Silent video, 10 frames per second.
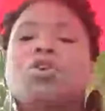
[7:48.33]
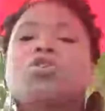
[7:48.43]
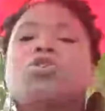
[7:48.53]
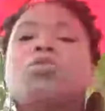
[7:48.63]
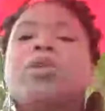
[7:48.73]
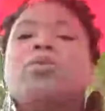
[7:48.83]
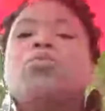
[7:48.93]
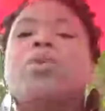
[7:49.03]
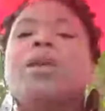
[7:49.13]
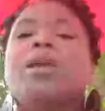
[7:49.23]
so that
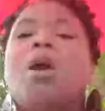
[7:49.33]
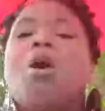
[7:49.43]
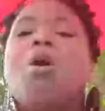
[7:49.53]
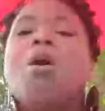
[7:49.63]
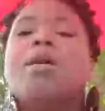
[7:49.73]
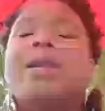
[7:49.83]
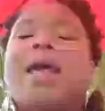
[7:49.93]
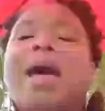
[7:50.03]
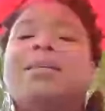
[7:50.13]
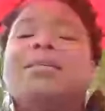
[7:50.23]
we are
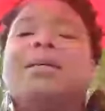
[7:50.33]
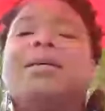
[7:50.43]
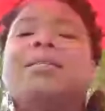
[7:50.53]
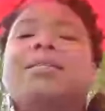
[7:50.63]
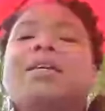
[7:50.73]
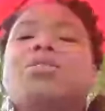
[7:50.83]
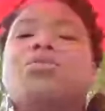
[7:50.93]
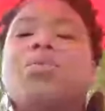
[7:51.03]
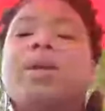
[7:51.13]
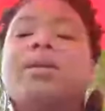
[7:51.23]
not
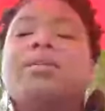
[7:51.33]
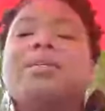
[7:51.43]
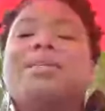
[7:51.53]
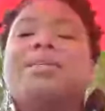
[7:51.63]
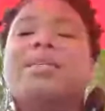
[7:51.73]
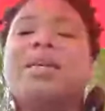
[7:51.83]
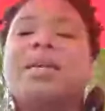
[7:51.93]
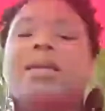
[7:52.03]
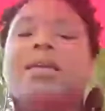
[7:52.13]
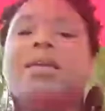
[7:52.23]
continuing to
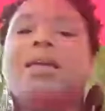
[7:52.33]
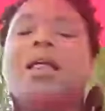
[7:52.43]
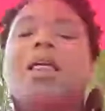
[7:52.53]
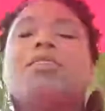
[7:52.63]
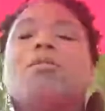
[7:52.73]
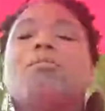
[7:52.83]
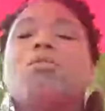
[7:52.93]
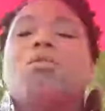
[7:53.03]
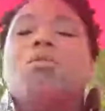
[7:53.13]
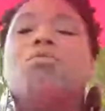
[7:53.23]
see the
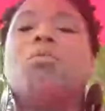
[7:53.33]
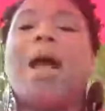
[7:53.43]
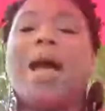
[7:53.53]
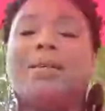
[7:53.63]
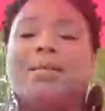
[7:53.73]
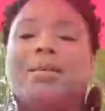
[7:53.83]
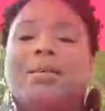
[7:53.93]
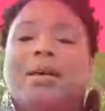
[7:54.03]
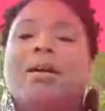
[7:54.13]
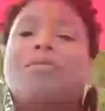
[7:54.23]
moral rot
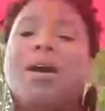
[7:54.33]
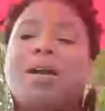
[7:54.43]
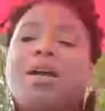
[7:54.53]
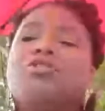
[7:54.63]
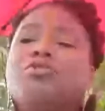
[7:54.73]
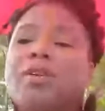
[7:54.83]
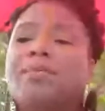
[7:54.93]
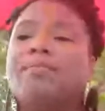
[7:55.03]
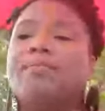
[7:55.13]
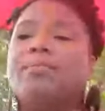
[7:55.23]
of our country.
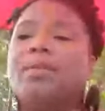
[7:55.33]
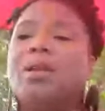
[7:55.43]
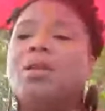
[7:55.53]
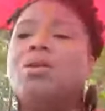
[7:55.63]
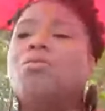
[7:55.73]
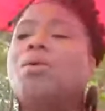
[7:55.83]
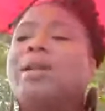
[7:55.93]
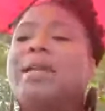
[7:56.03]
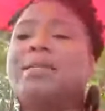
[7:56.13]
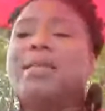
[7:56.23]

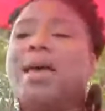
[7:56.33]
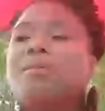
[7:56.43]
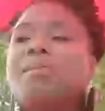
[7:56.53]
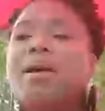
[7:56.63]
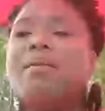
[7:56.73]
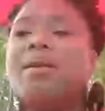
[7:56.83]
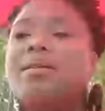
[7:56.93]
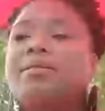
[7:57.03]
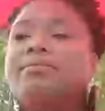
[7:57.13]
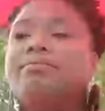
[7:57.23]
What eats at
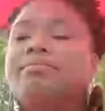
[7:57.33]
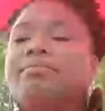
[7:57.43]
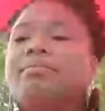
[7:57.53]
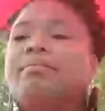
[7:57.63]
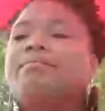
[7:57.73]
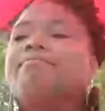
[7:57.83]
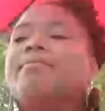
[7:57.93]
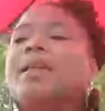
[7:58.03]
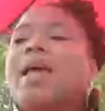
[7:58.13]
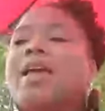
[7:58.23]
America
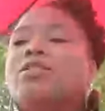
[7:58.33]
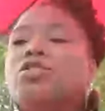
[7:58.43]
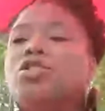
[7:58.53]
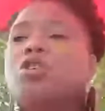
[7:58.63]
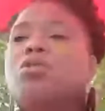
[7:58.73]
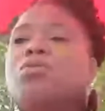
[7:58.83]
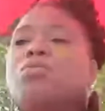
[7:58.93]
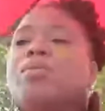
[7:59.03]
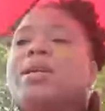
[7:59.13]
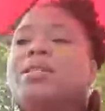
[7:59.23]
and
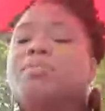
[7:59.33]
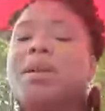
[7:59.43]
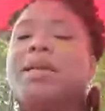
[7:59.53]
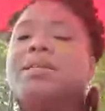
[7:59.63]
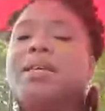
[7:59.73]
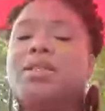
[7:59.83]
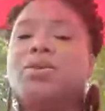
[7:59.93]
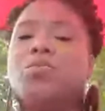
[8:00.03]
so its place in the